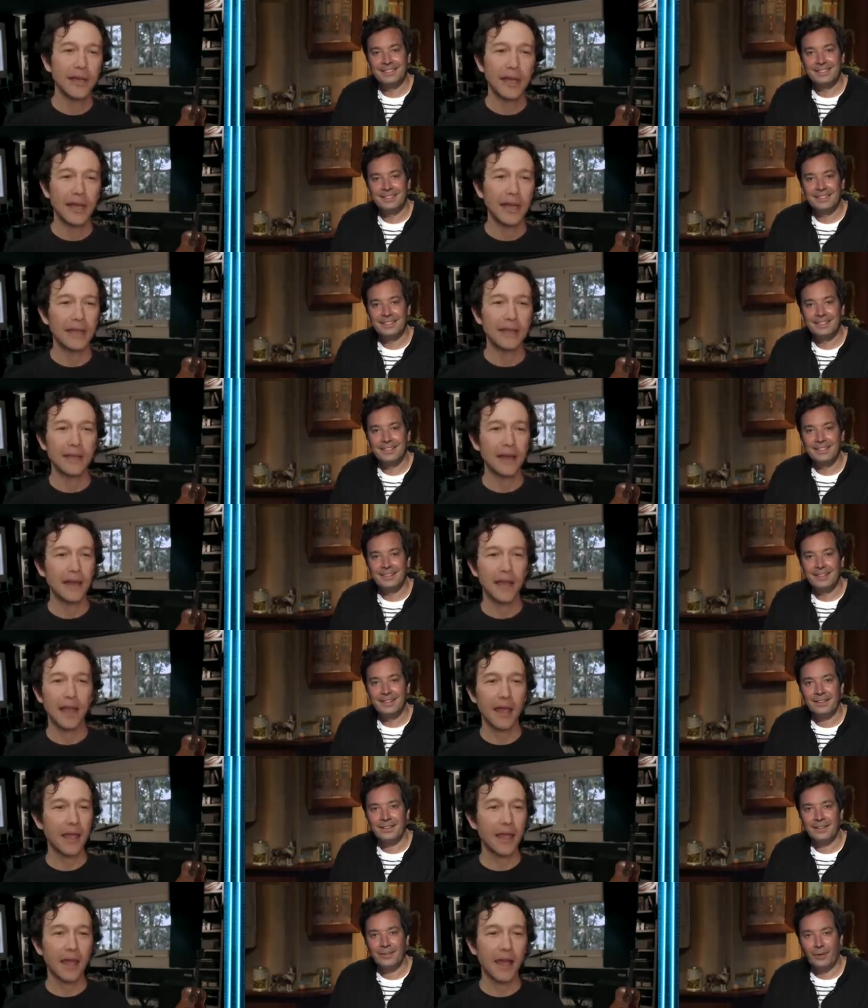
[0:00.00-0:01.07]
Speaker 1: And
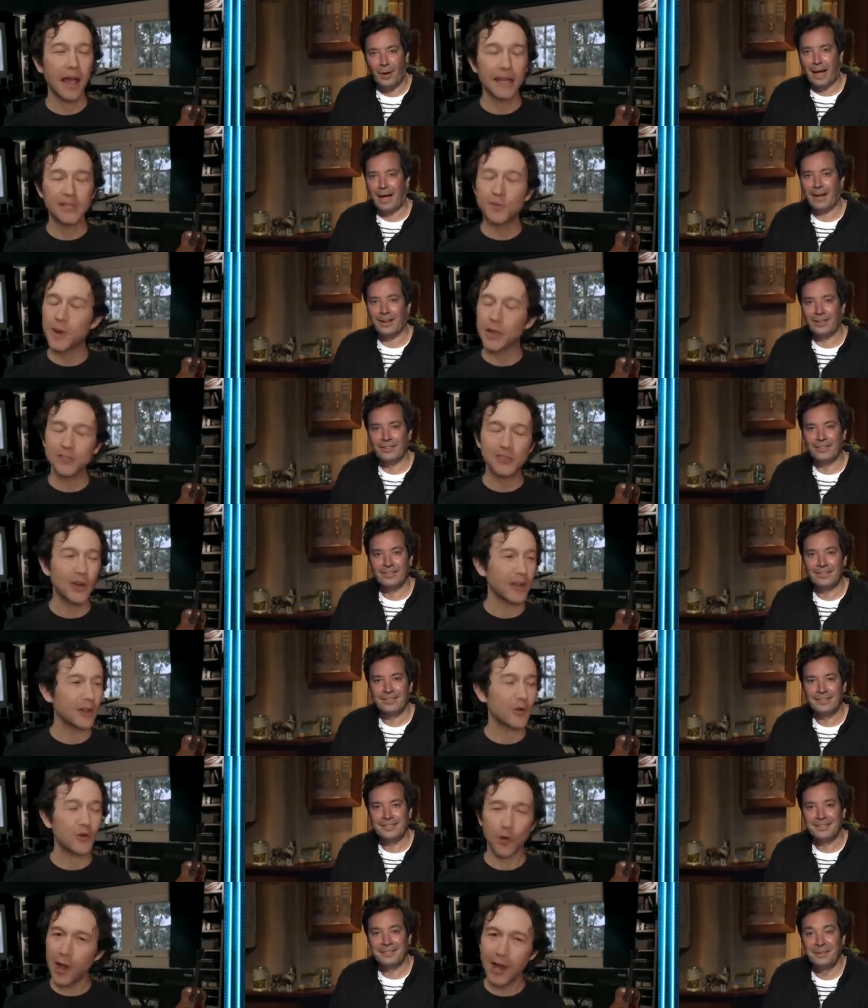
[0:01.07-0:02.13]
I just about started
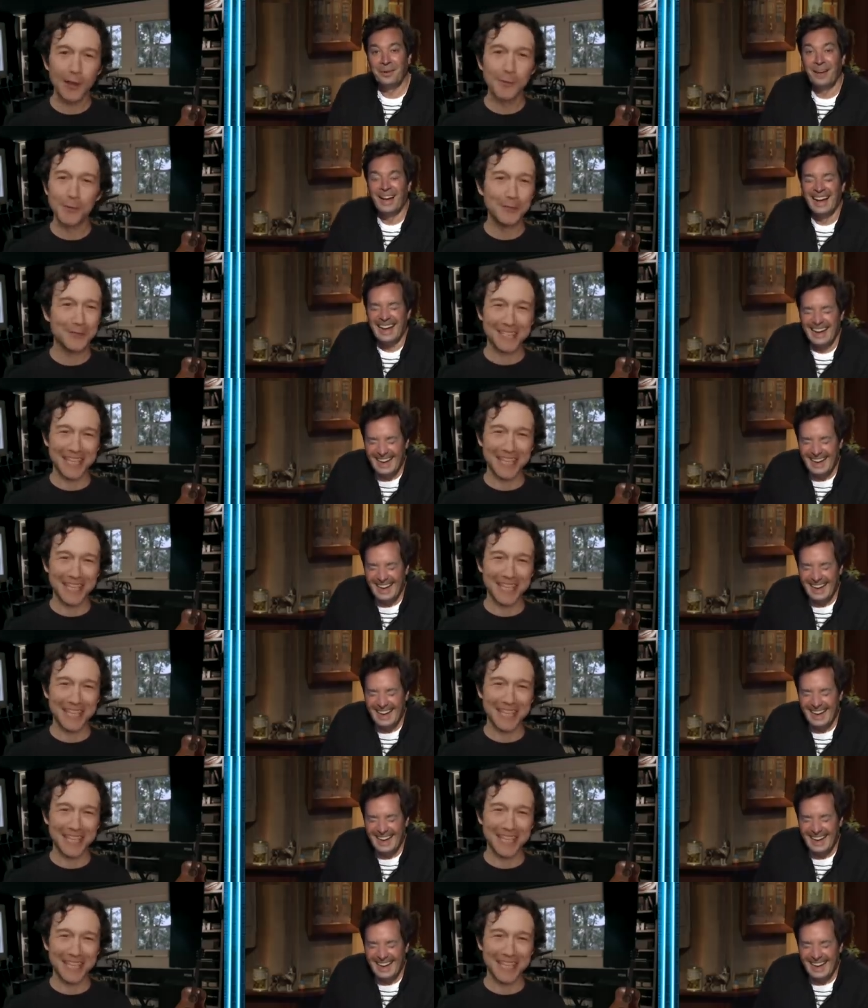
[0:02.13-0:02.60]
crying when you said